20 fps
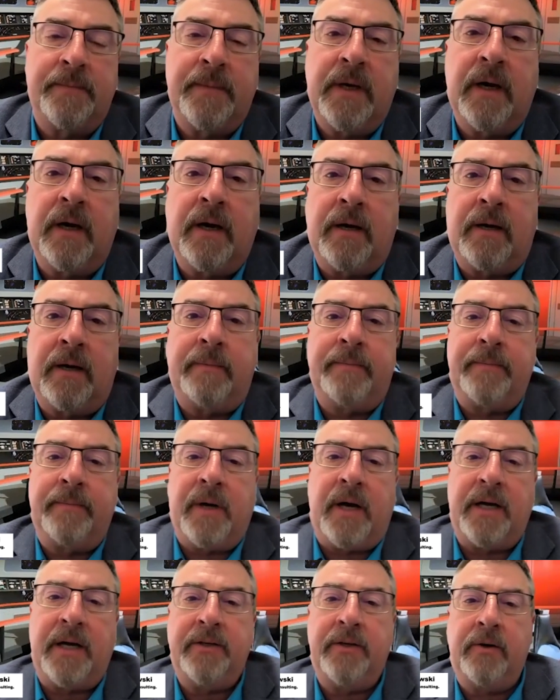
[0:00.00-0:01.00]
Um,
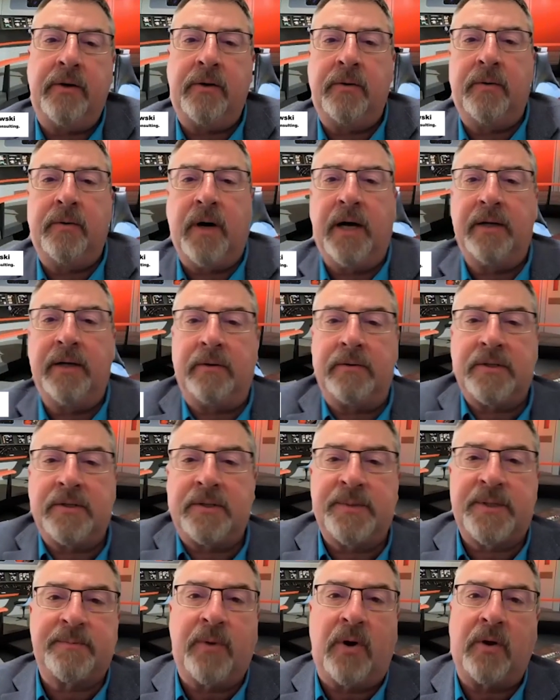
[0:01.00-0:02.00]
I know I know
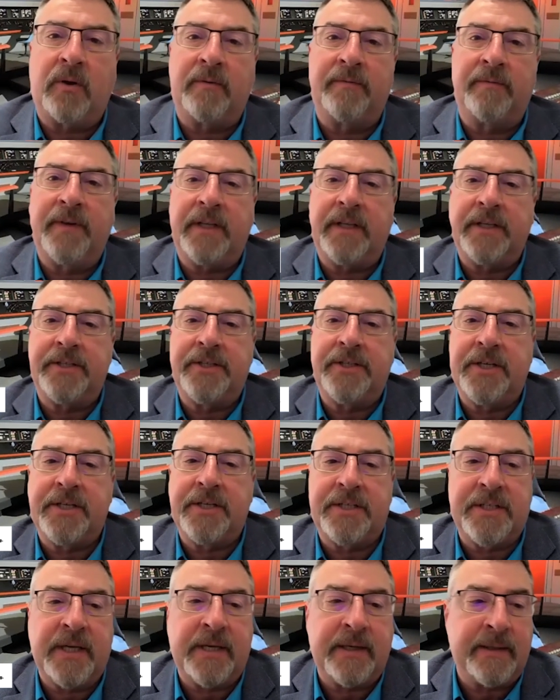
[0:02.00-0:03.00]
some small
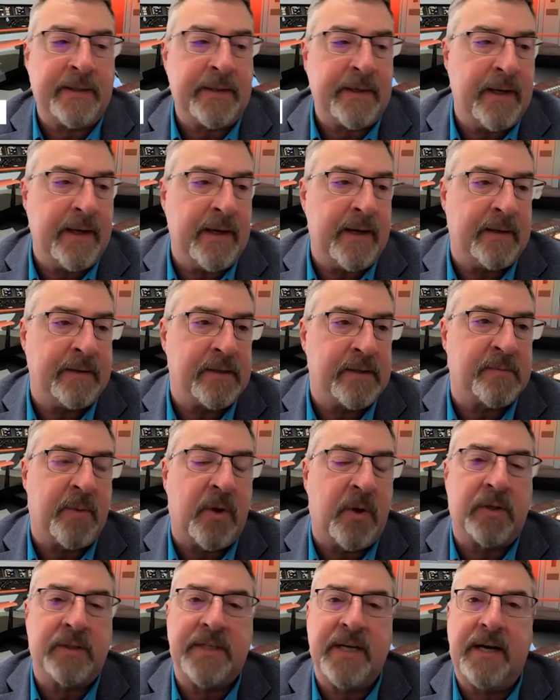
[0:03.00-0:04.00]
villages and, and
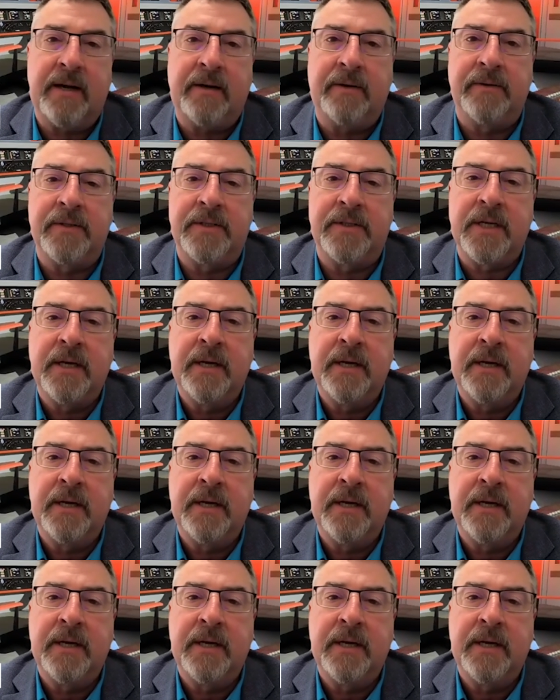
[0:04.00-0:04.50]
small towns